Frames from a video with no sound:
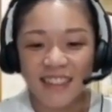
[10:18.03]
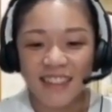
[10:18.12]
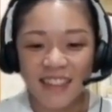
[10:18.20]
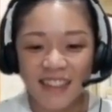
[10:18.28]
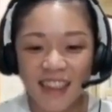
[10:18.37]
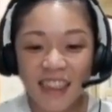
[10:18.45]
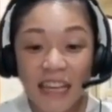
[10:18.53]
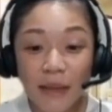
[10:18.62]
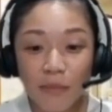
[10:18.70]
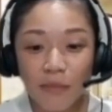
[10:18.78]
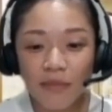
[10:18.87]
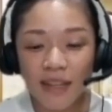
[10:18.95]
that's a
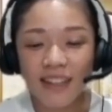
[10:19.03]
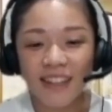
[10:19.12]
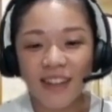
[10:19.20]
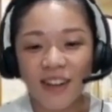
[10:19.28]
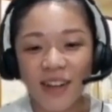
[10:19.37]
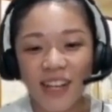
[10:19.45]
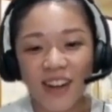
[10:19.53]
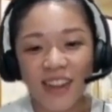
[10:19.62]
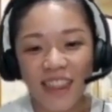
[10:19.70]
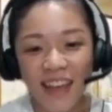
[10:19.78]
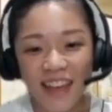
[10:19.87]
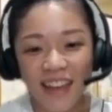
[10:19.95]
theme going
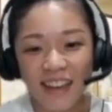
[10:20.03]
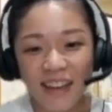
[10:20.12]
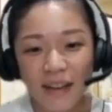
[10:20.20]
on there.